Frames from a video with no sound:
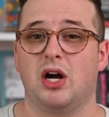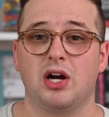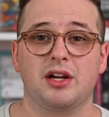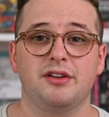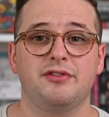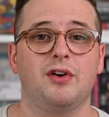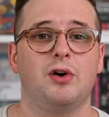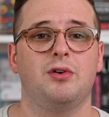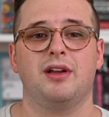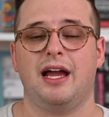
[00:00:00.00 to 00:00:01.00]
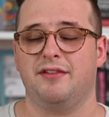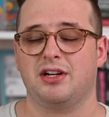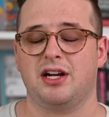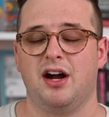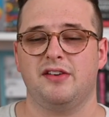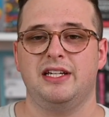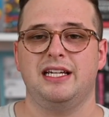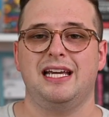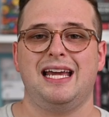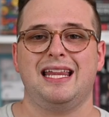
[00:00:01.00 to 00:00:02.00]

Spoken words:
talk on the phone, have a coffee,